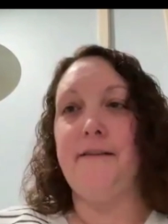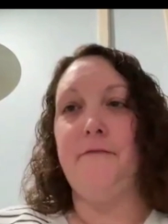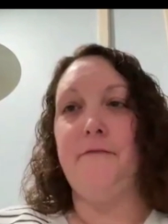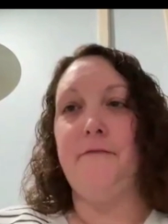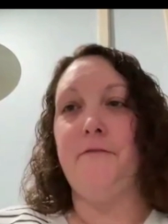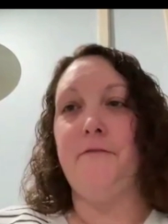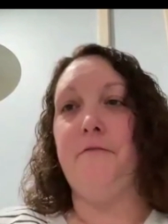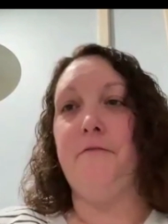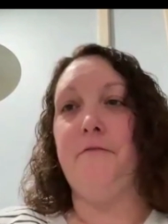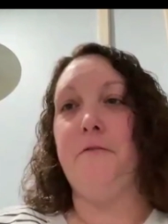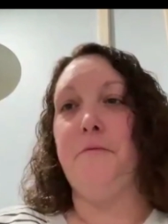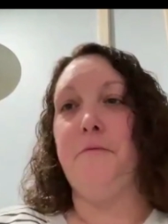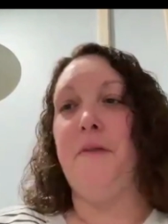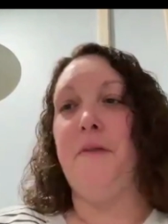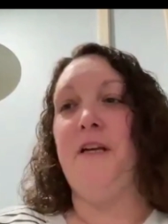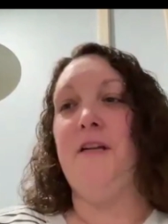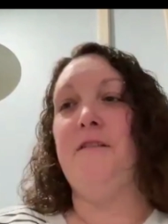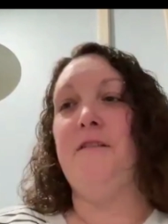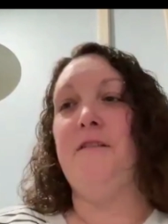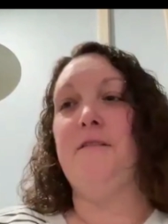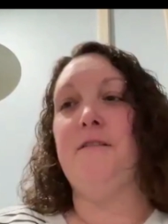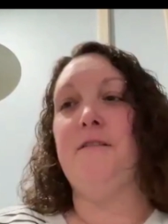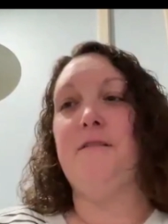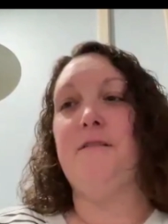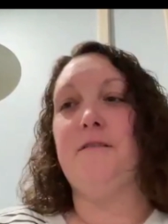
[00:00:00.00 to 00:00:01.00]
even if it
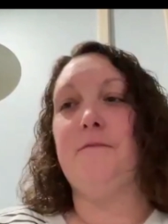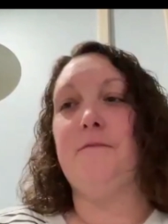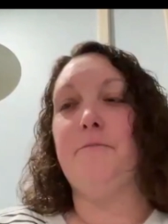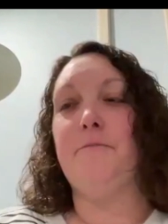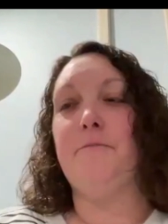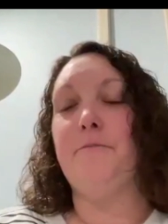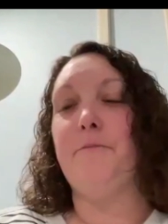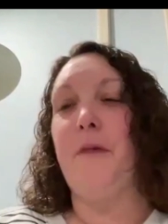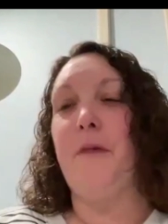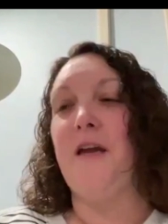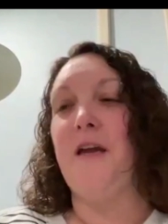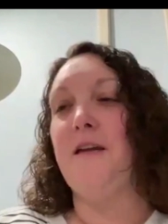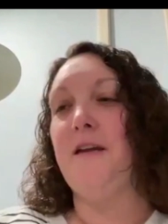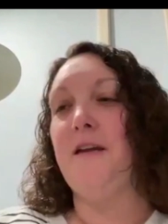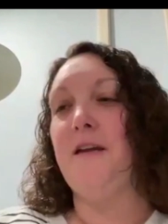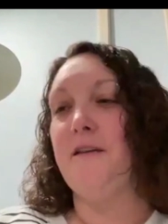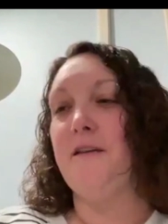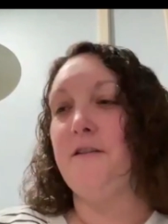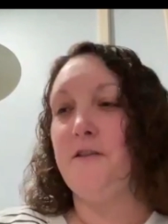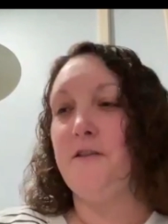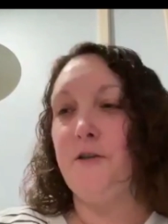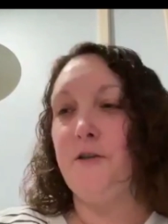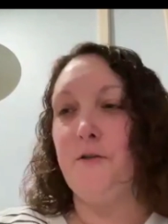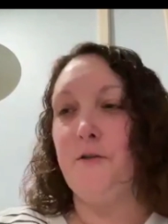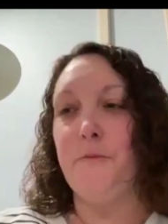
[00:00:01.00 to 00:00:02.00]
means
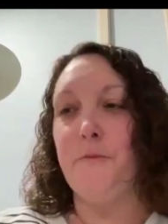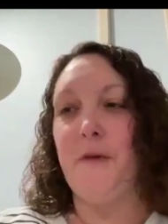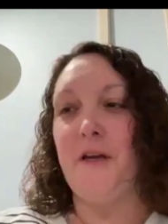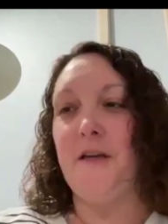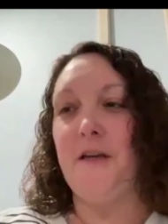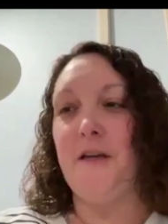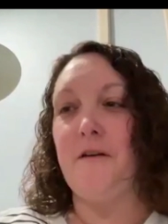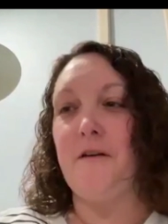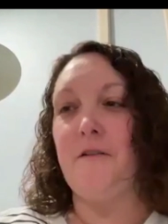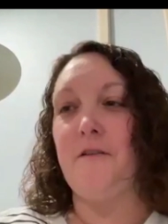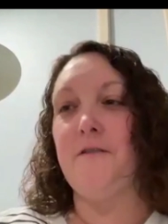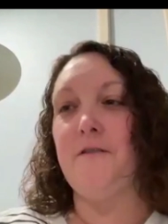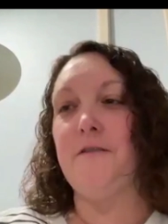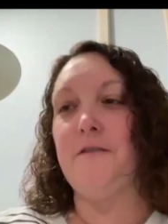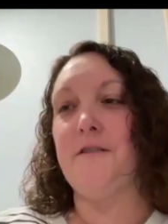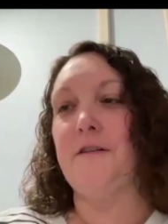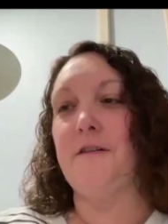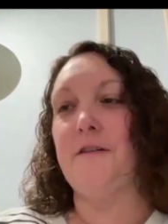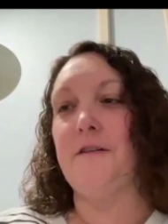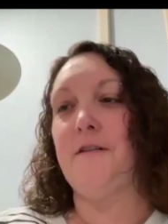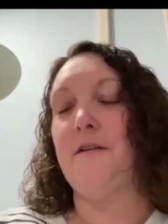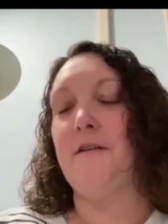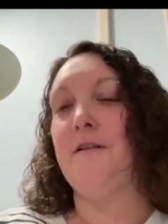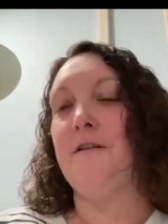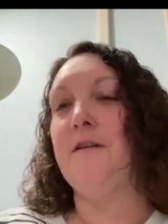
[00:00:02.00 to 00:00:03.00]
making two meals
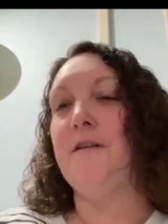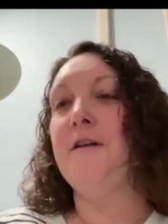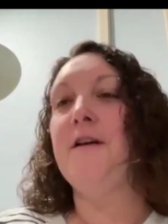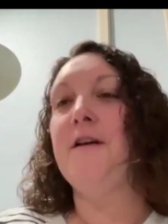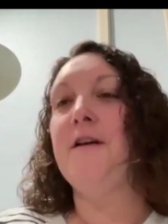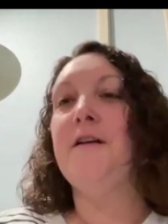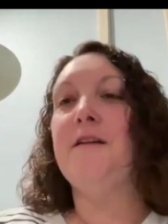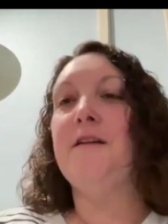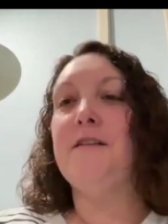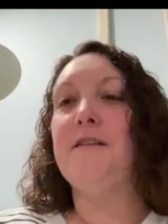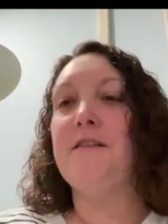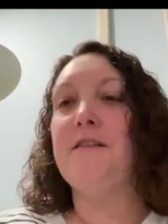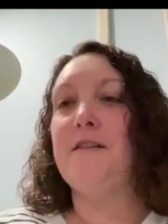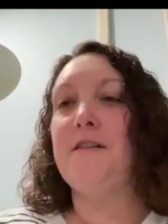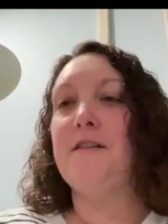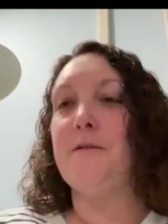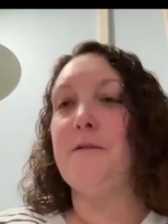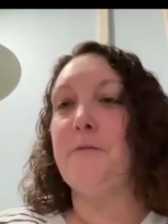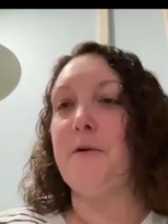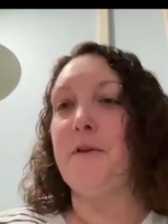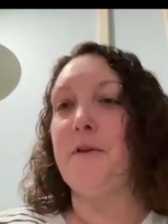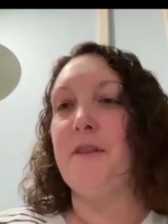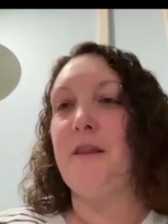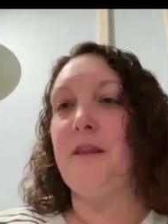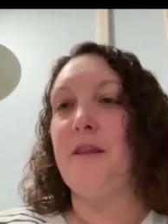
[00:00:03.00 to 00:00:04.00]
or
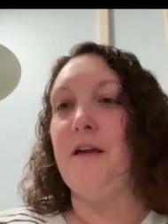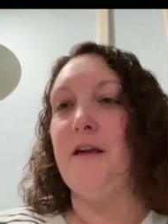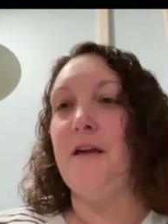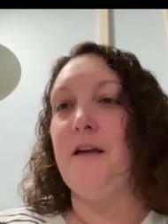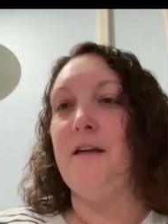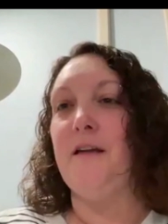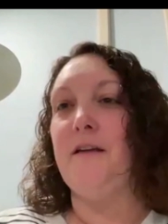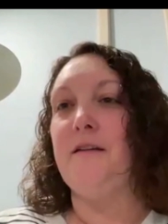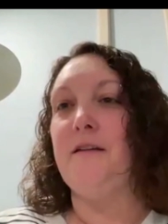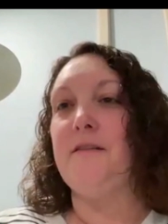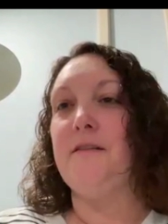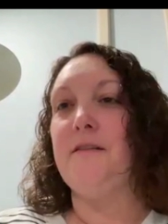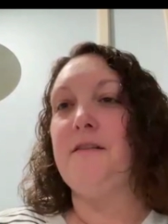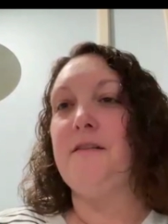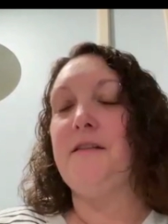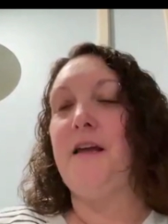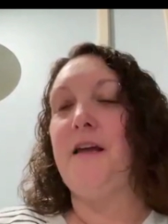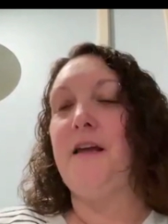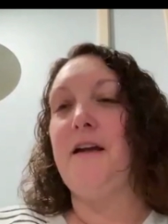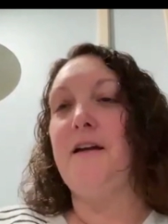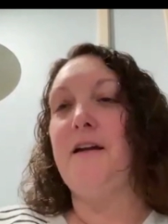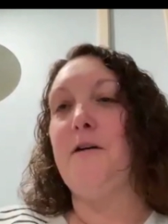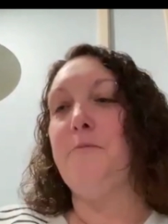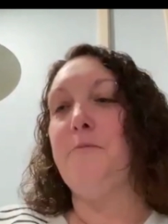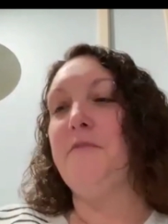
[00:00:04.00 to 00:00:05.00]
separate things.
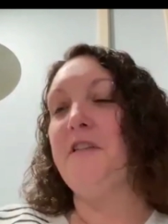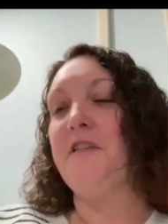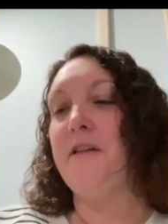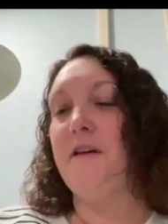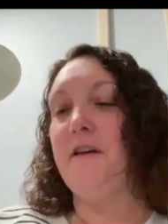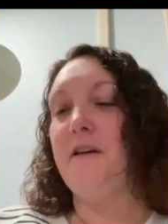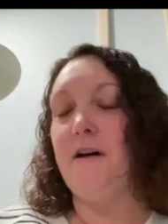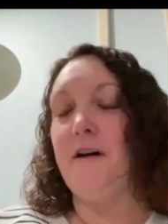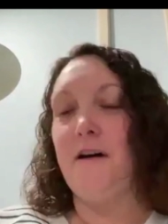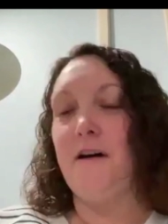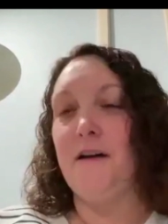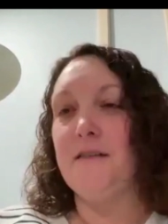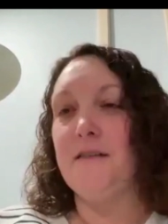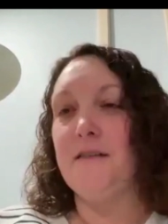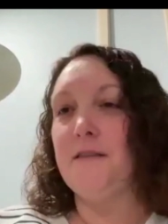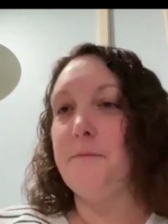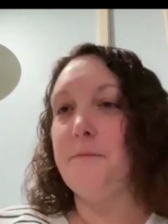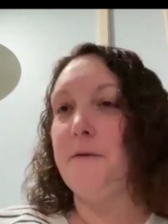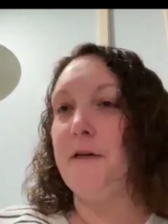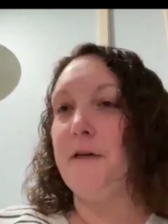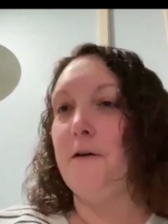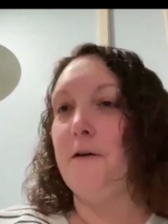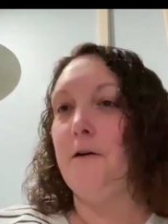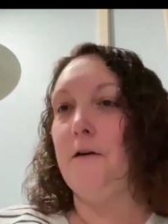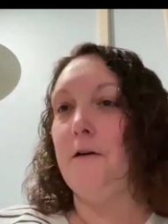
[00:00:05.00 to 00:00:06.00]
They come to the
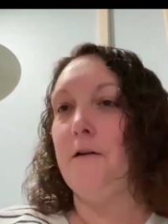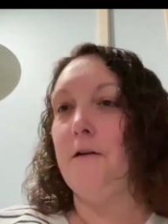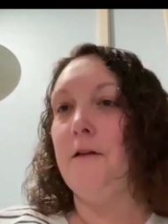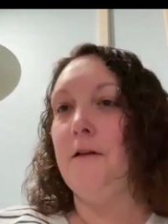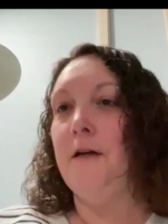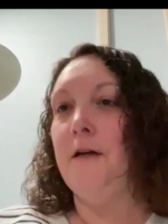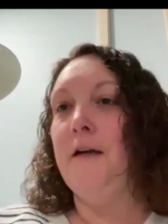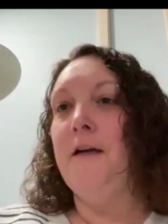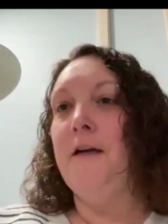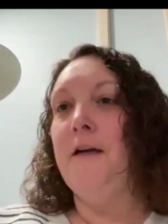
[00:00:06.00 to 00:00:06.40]
hospital.